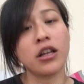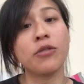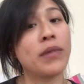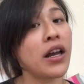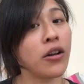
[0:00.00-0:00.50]
You
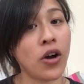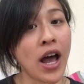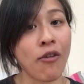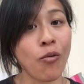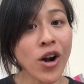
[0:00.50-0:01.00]
may not
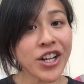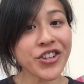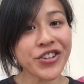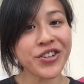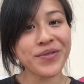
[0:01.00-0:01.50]
have wanted
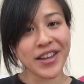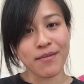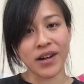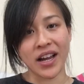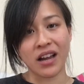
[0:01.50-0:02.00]
to, but you
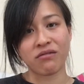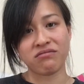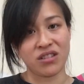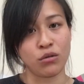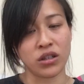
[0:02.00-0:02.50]
might have
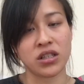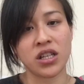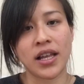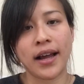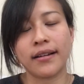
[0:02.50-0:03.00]
resorted to
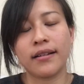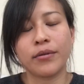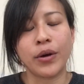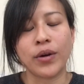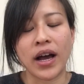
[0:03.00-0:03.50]
that.
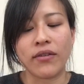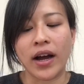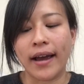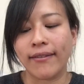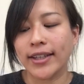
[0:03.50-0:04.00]
We all have, I
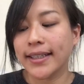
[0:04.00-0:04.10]
have.